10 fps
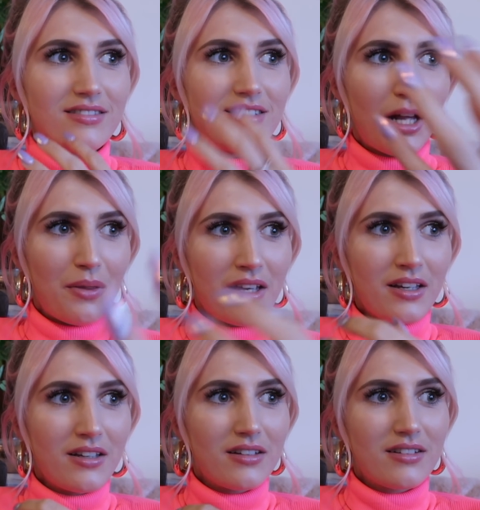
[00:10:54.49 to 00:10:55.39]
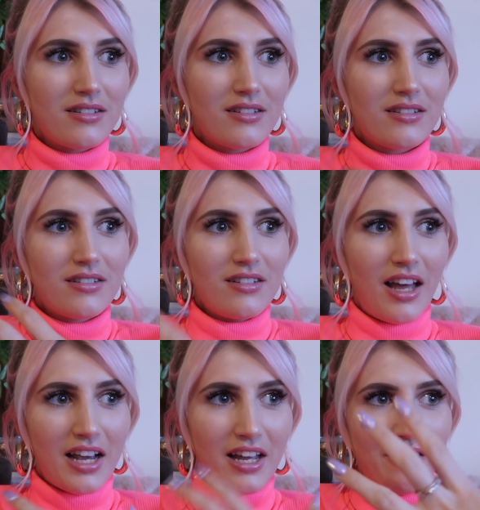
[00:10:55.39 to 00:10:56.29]
something
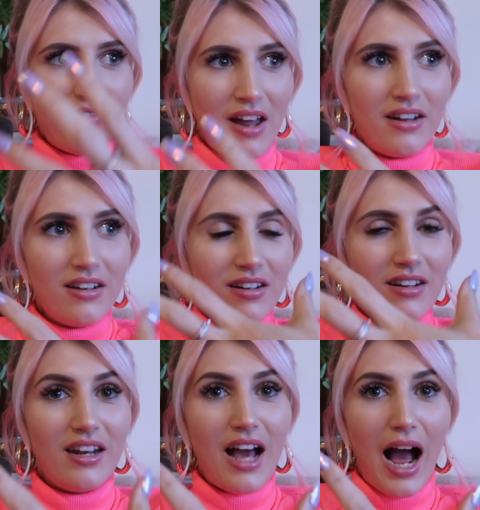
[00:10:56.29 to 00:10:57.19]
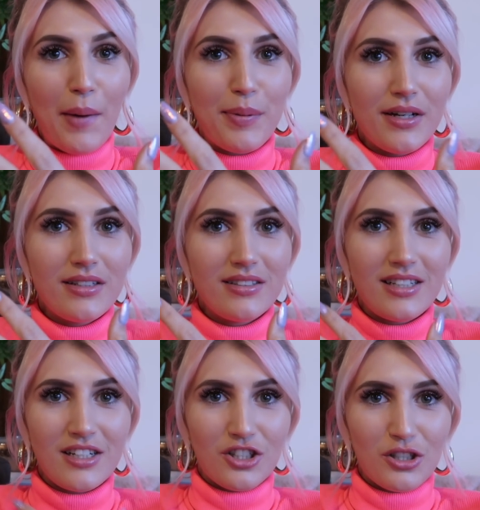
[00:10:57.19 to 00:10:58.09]
like an event happens.
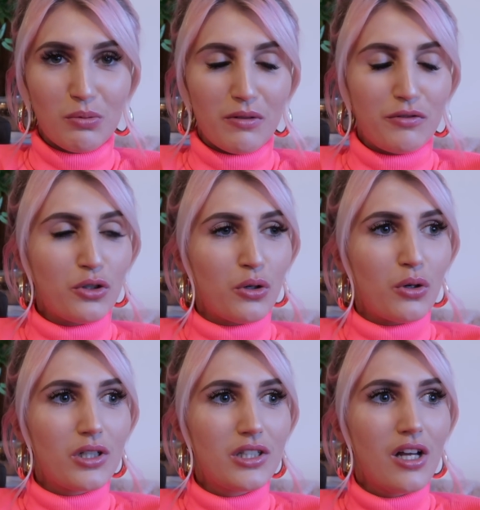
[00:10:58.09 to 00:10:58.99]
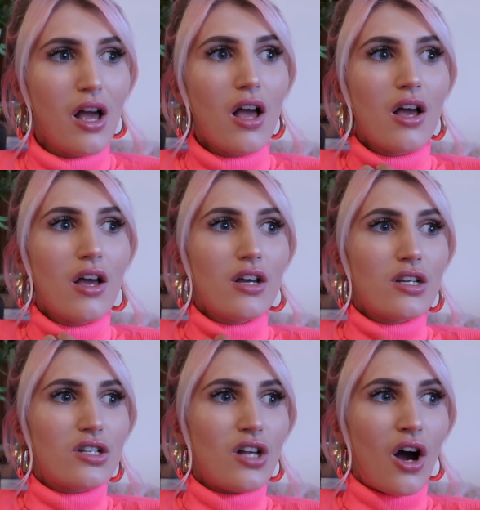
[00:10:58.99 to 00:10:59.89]
It just withdraws.
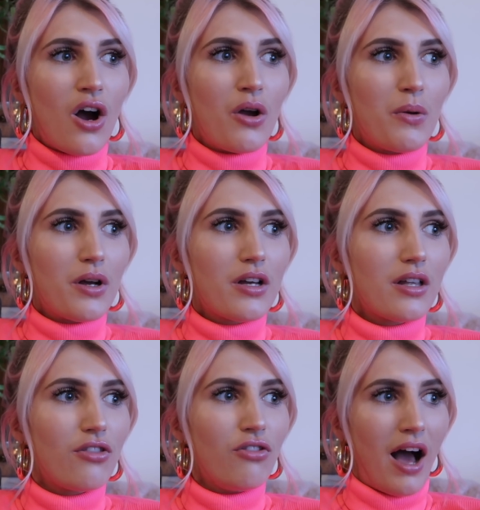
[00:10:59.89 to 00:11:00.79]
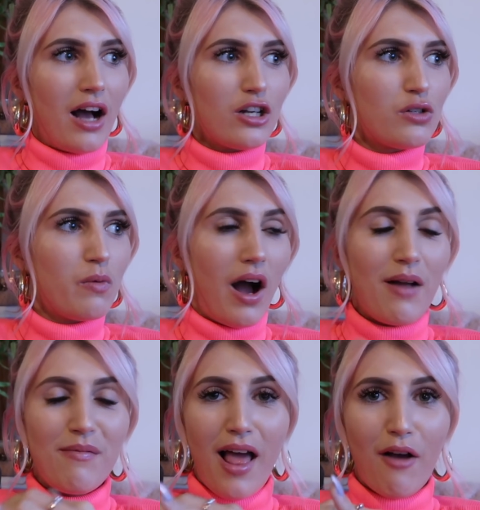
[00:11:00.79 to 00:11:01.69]
So that's what
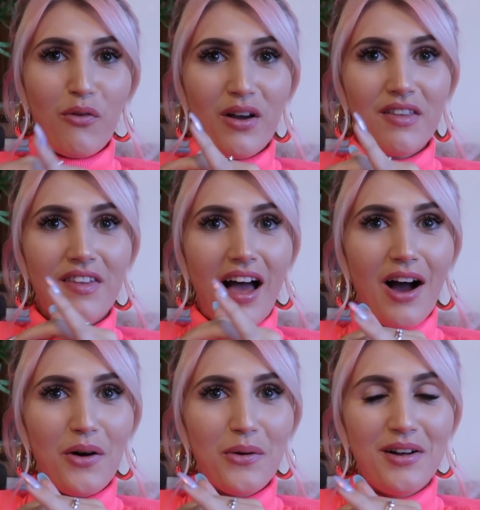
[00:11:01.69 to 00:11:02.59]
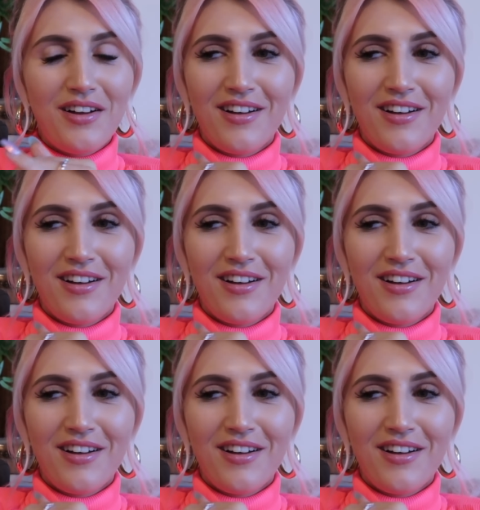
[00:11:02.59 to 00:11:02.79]
I'm left with now.